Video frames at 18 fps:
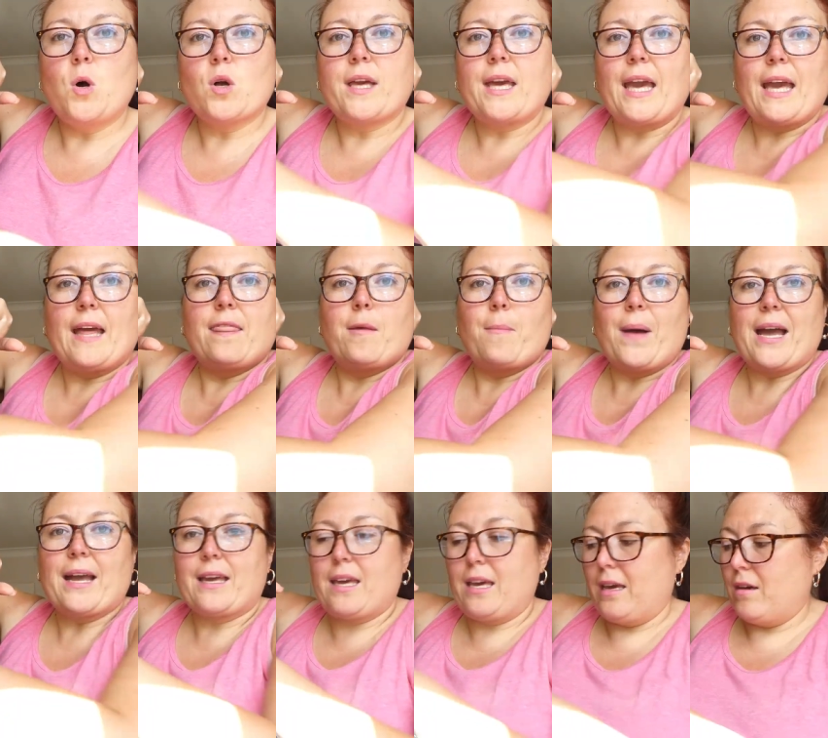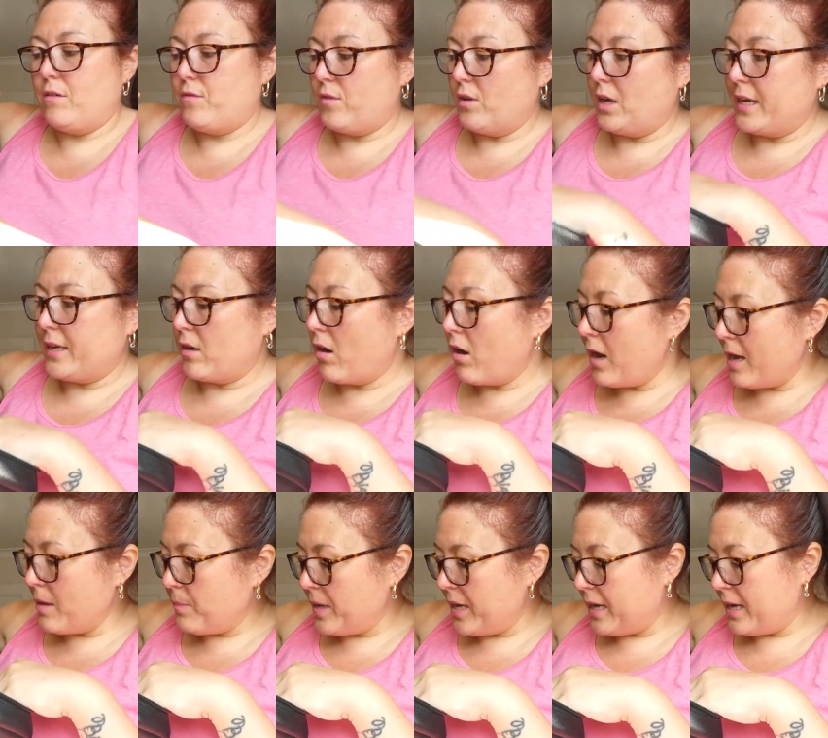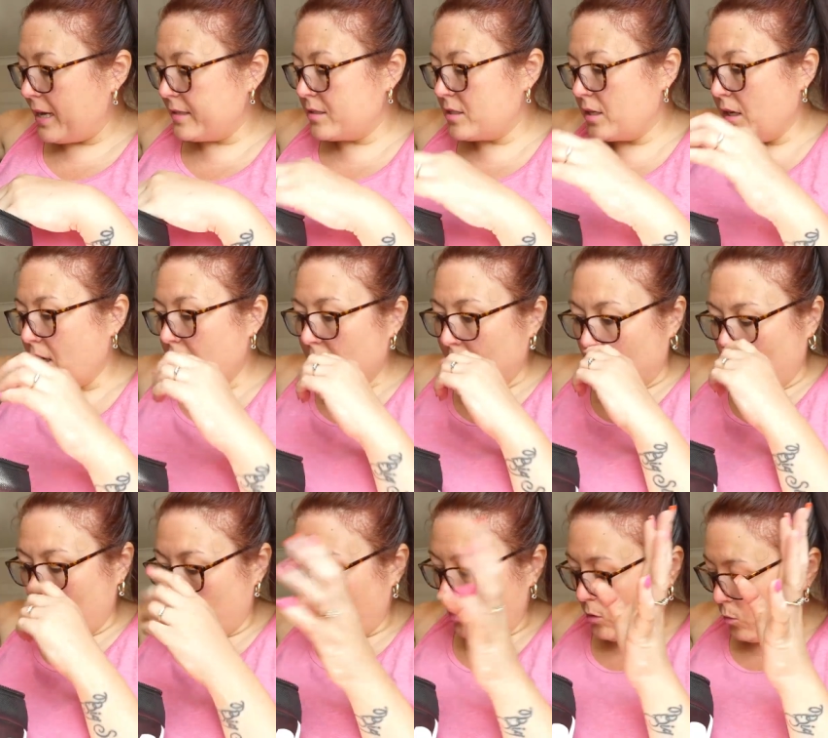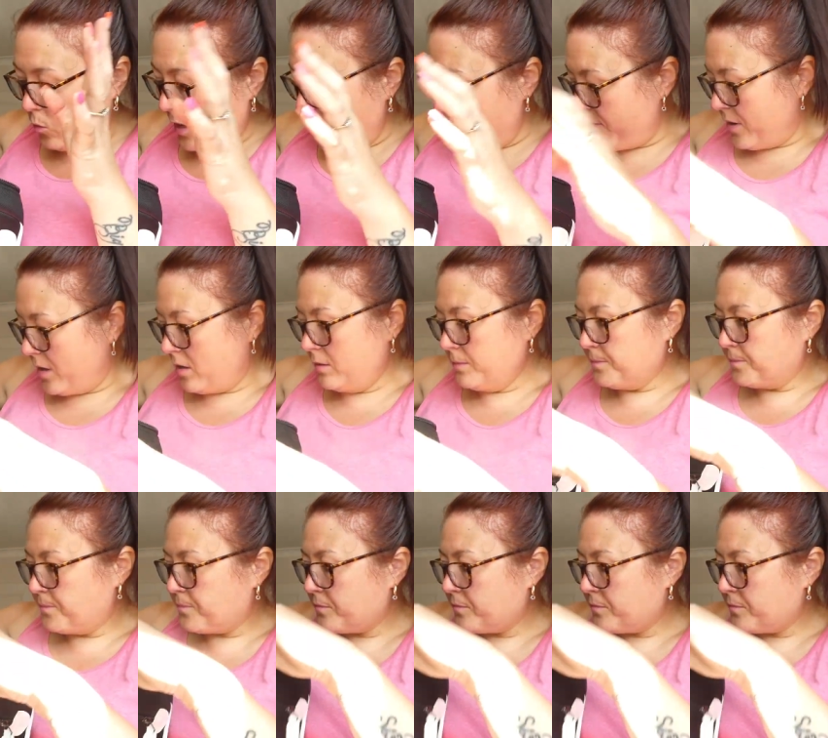pocket in the back here for like your iPad or whatever